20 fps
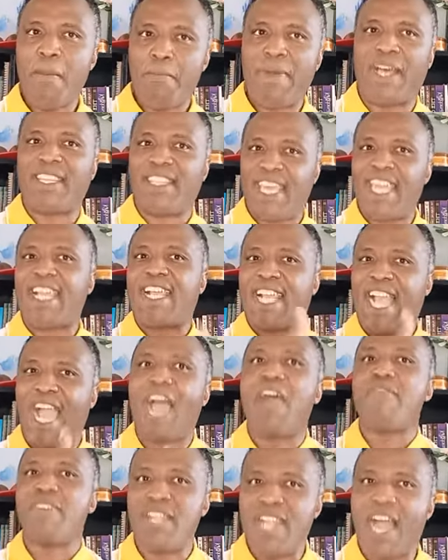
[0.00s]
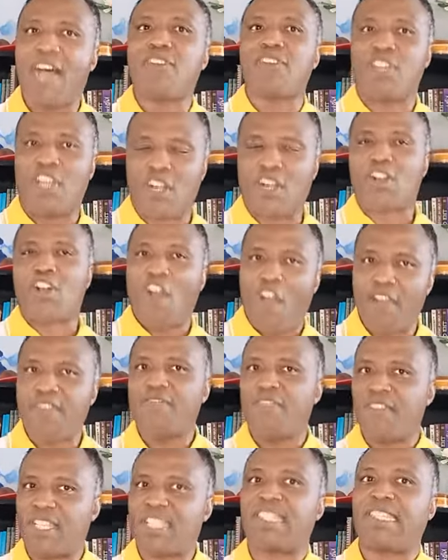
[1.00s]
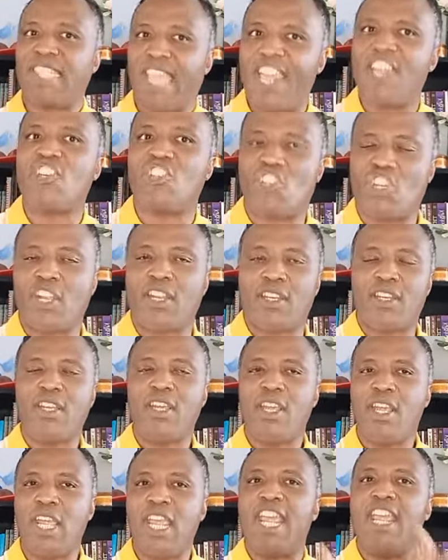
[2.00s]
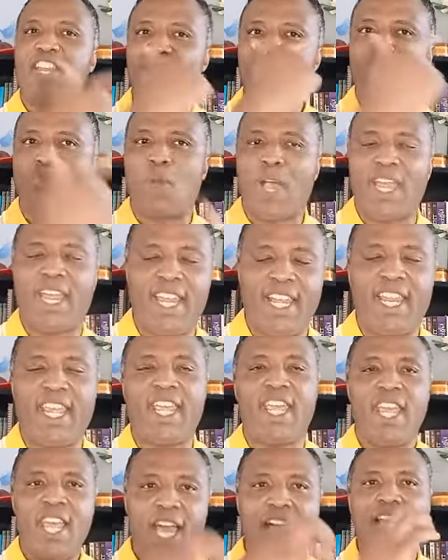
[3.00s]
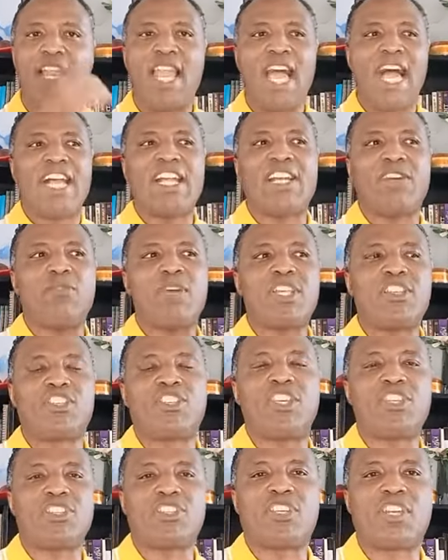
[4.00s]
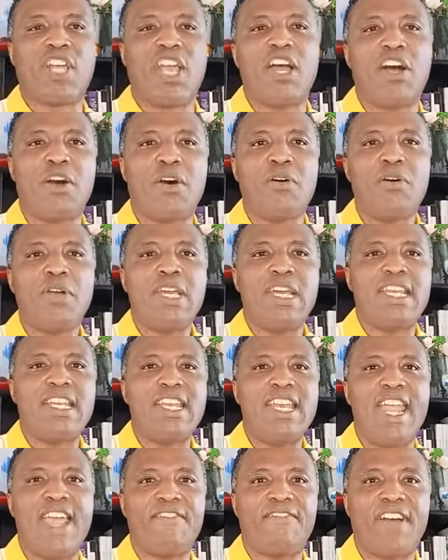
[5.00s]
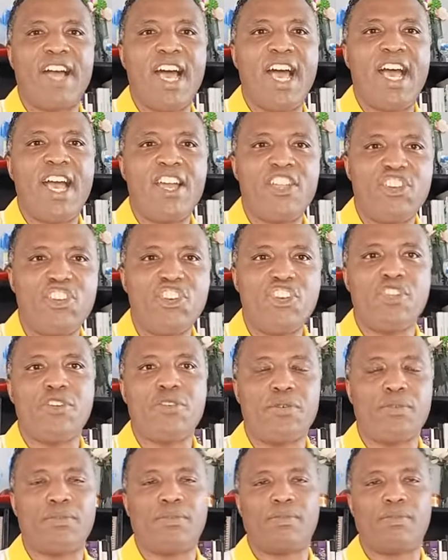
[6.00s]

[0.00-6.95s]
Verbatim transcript: but they carried out a conversation in Swahili, a language this girl never knew